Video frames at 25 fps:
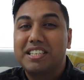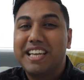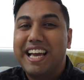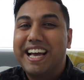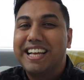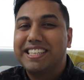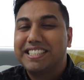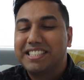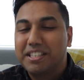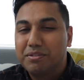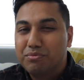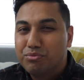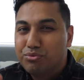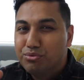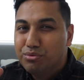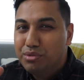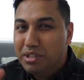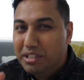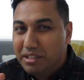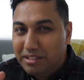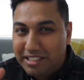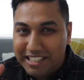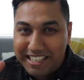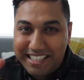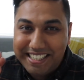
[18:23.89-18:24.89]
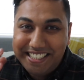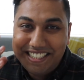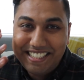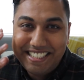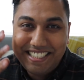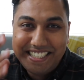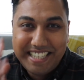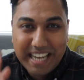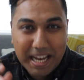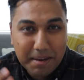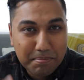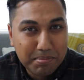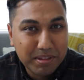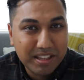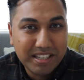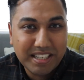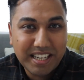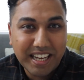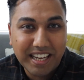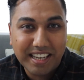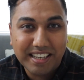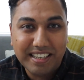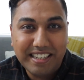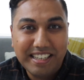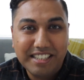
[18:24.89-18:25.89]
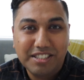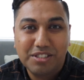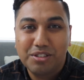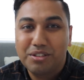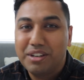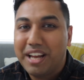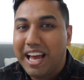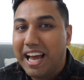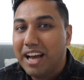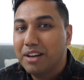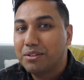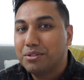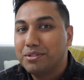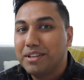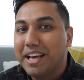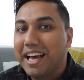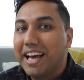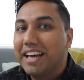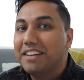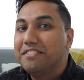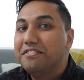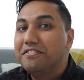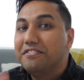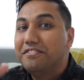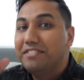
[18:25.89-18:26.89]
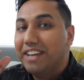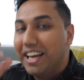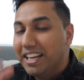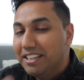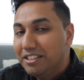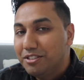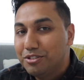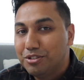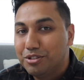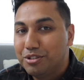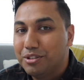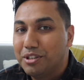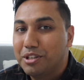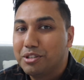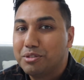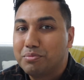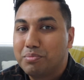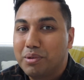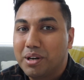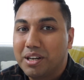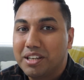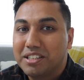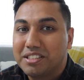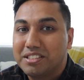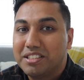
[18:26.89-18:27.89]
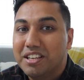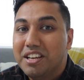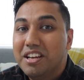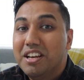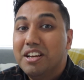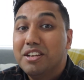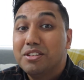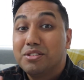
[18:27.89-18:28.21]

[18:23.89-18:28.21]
and some real in-depth techniques on how to add value to those products